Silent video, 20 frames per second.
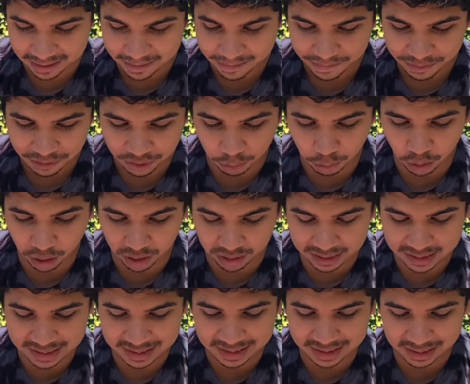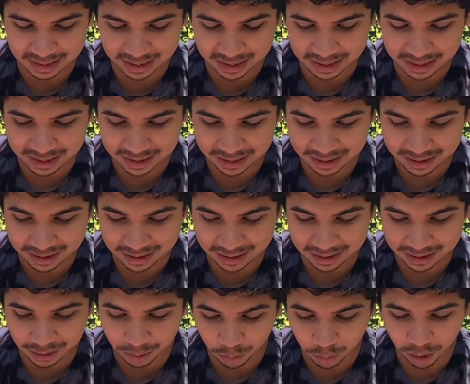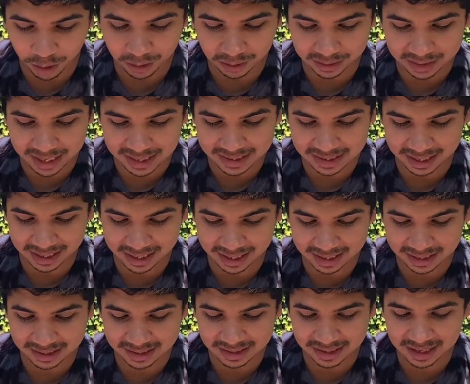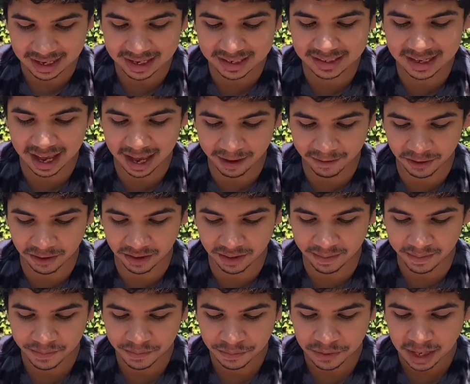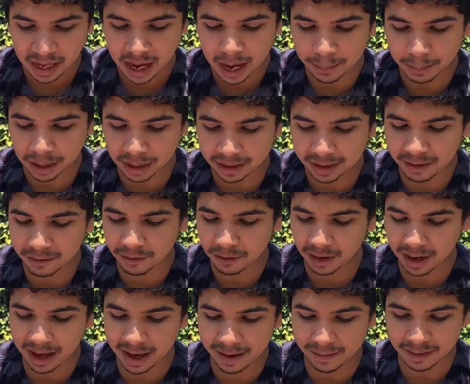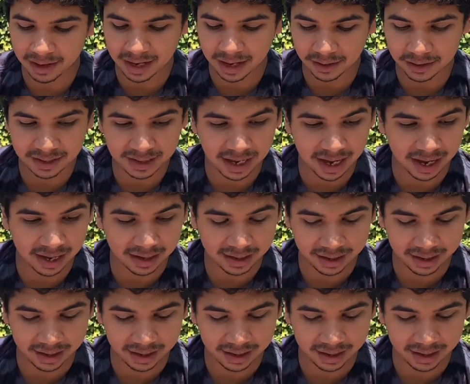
The world as it is heaven. I'm looking for a heaven outside